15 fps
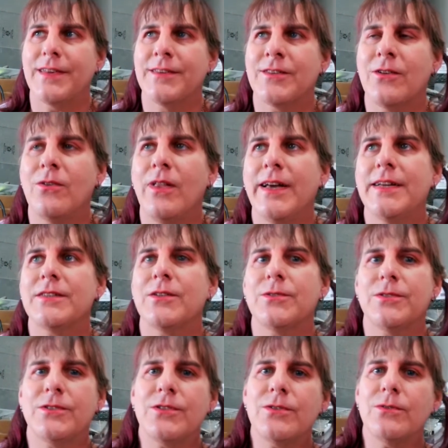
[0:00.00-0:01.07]
So like
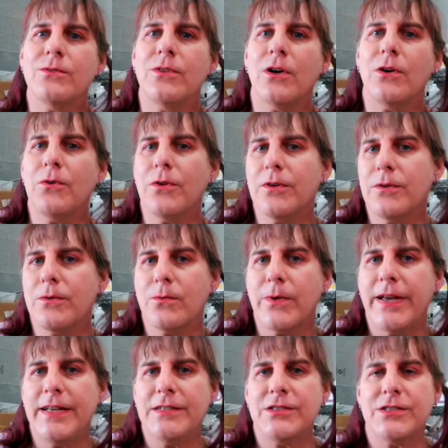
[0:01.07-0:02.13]
those 2 lower
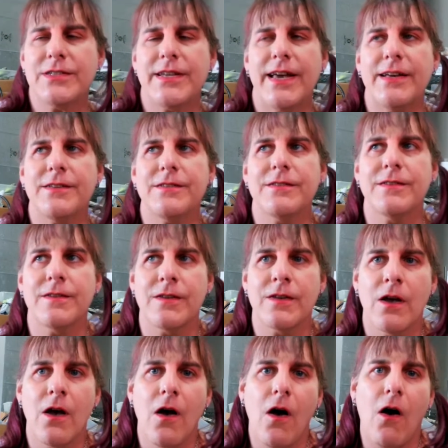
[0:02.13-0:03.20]
range tests
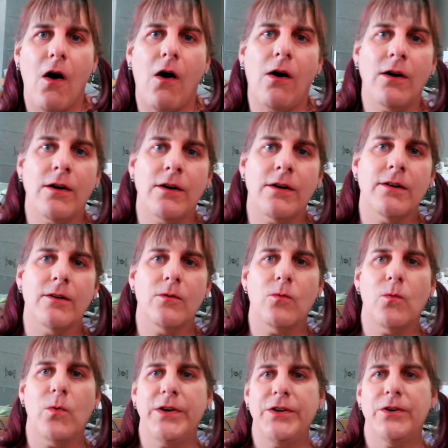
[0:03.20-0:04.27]
are
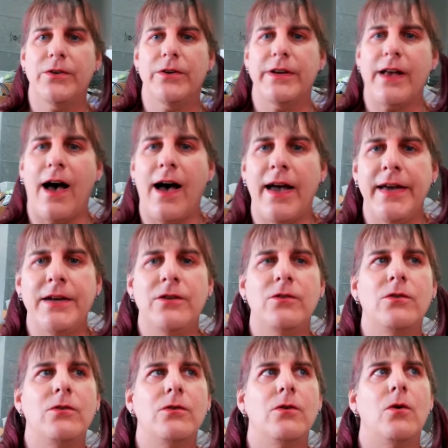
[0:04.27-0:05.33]
when you're at
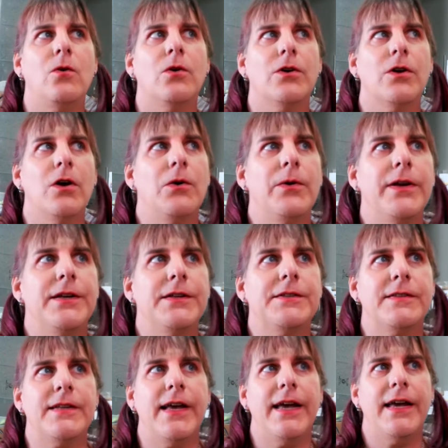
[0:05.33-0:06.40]
idle or going,
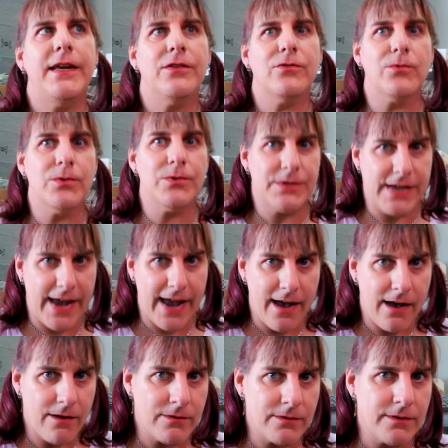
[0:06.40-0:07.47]
say, through
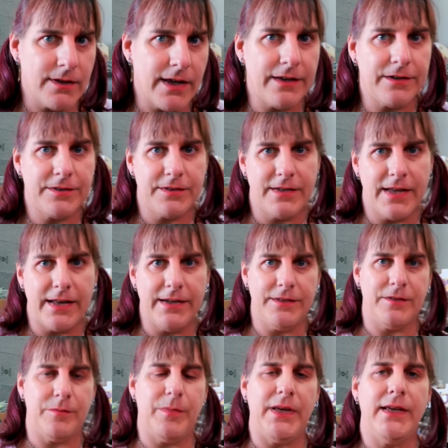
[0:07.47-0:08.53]
town at a steady
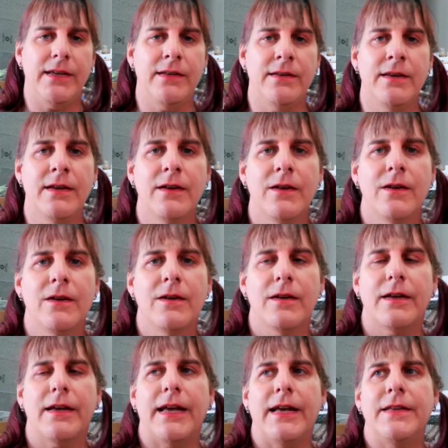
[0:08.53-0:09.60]
speed.
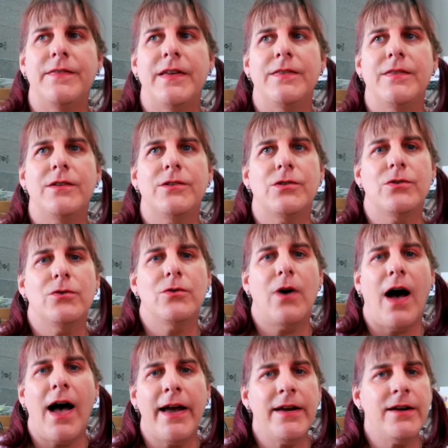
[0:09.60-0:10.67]
And then the 2
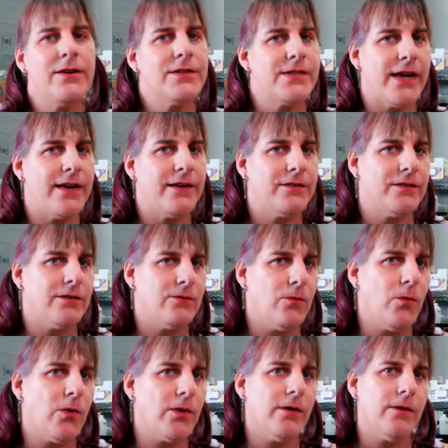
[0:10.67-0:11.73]
higher tests
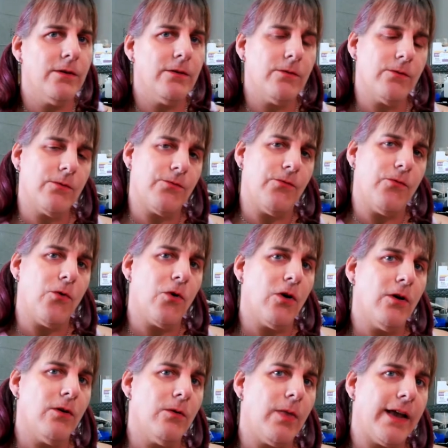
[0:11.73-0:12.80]
were
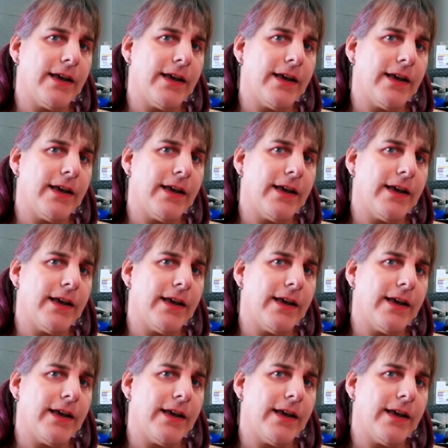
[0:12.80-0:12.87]
for